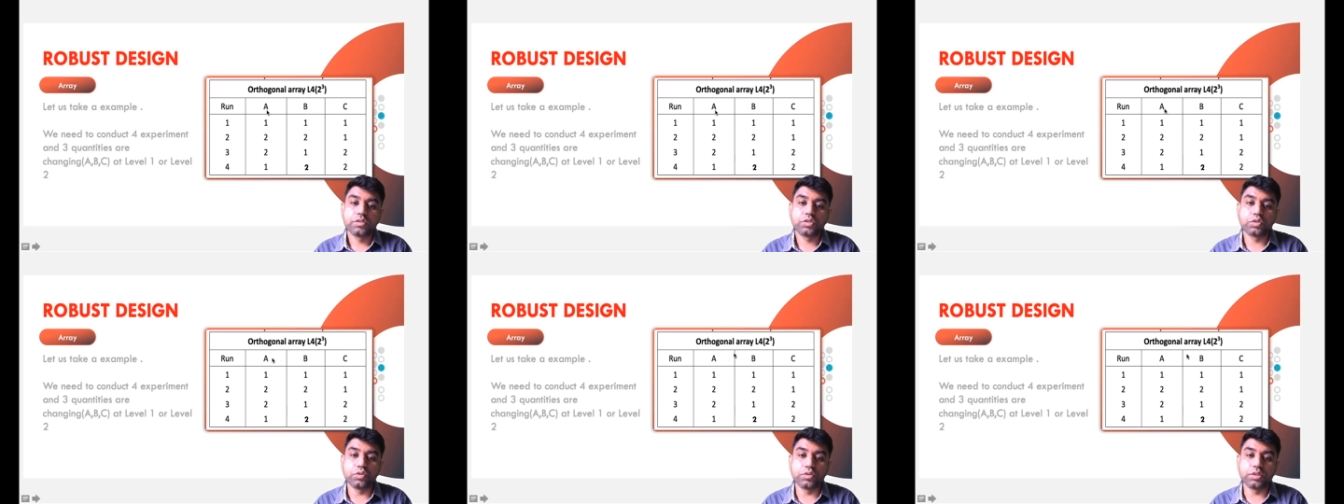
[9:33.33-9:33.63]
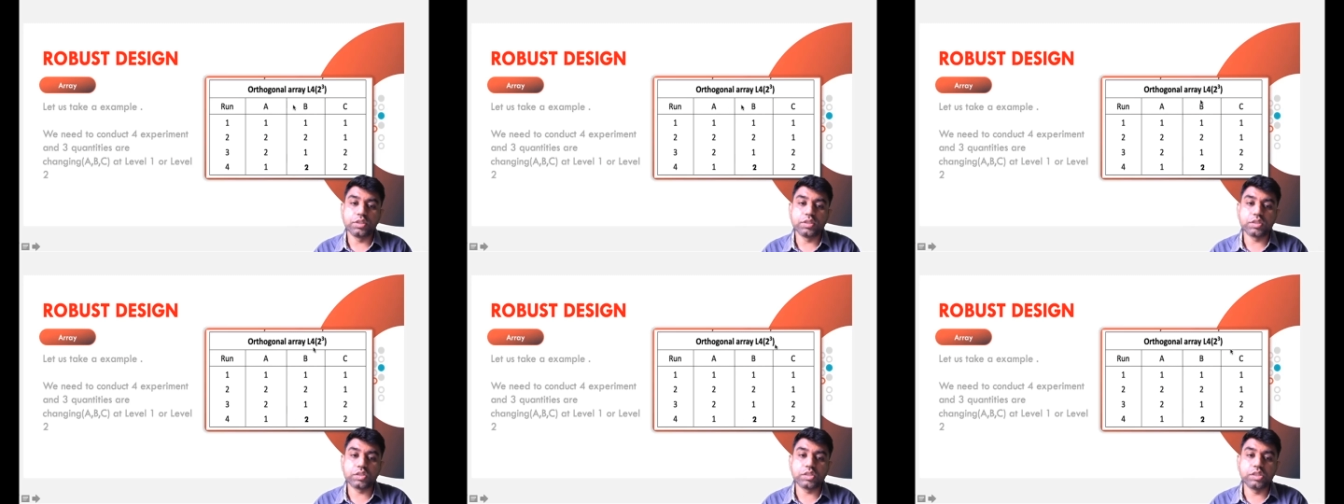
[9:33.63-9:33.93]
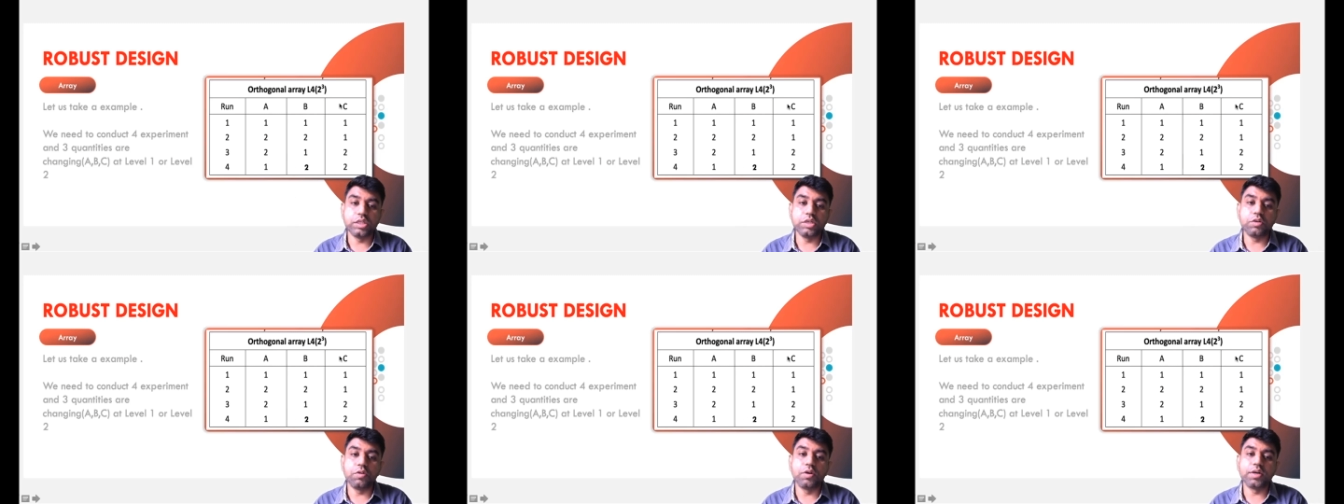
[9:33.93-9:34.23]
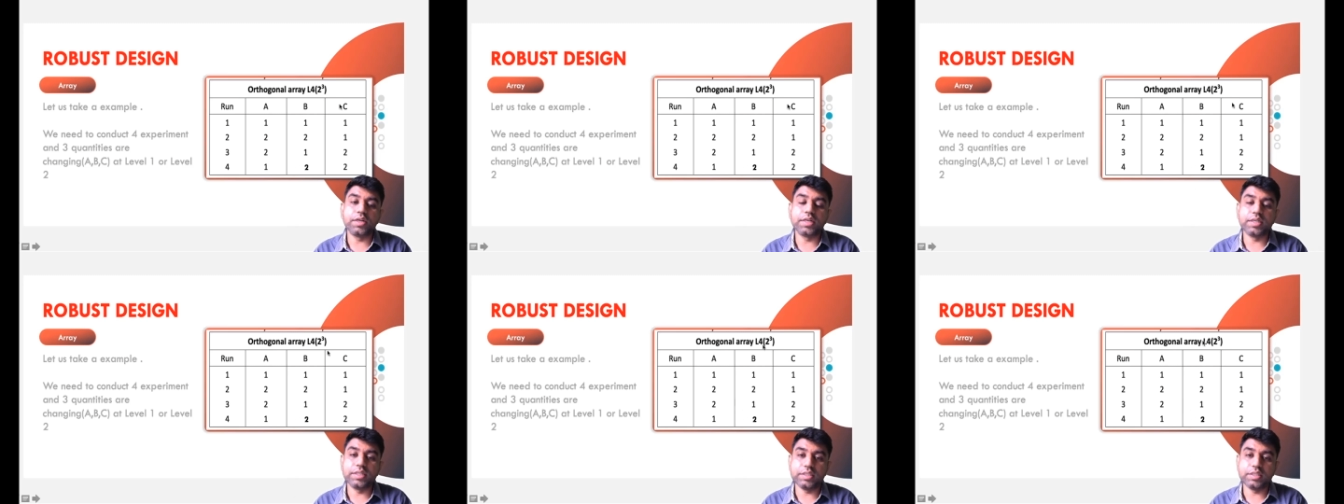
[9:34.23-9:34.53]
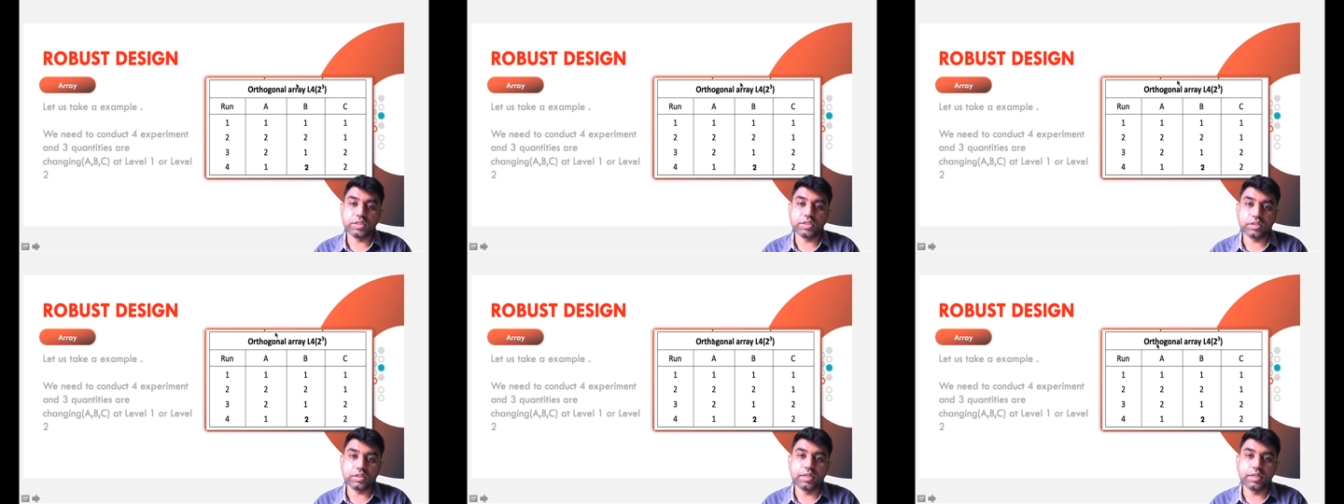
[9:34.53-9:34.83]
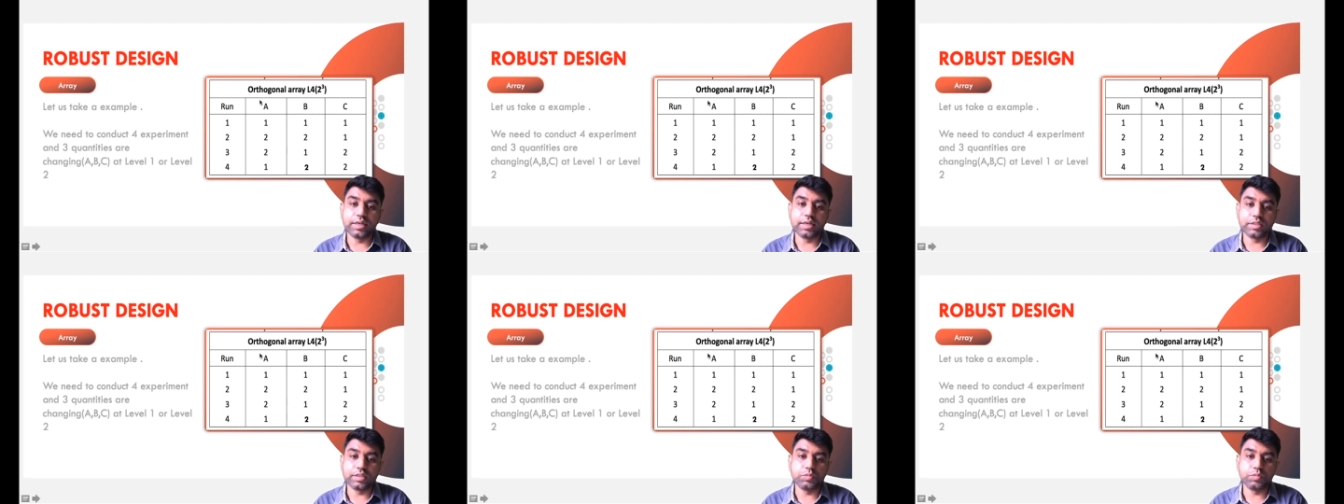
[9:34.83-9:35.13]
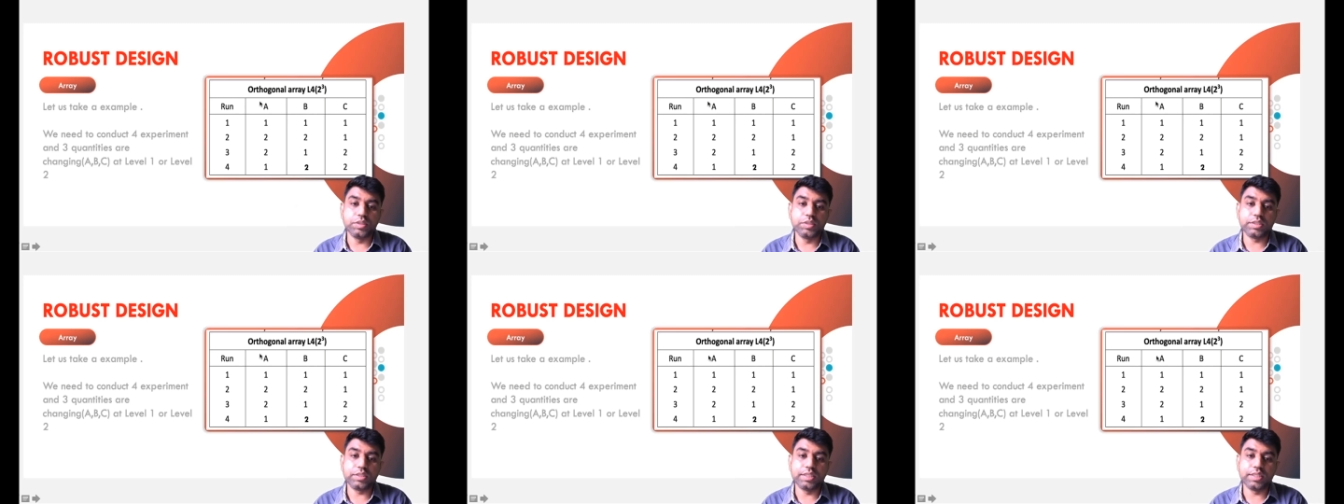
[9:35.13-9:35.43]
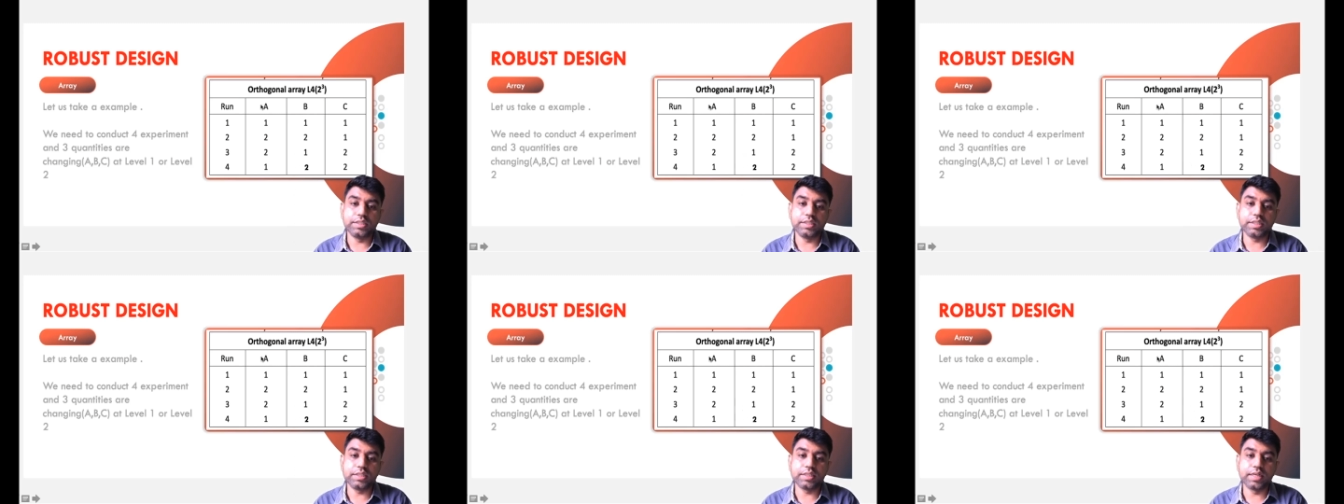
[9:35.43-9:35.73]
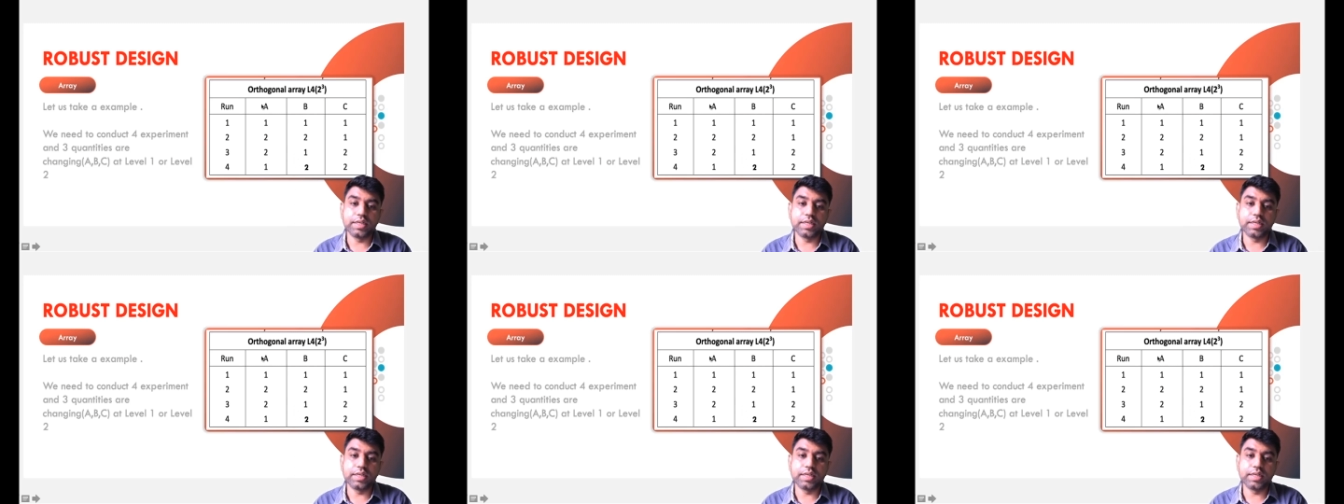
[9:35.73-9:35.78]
So these 3 quantities that has been changing,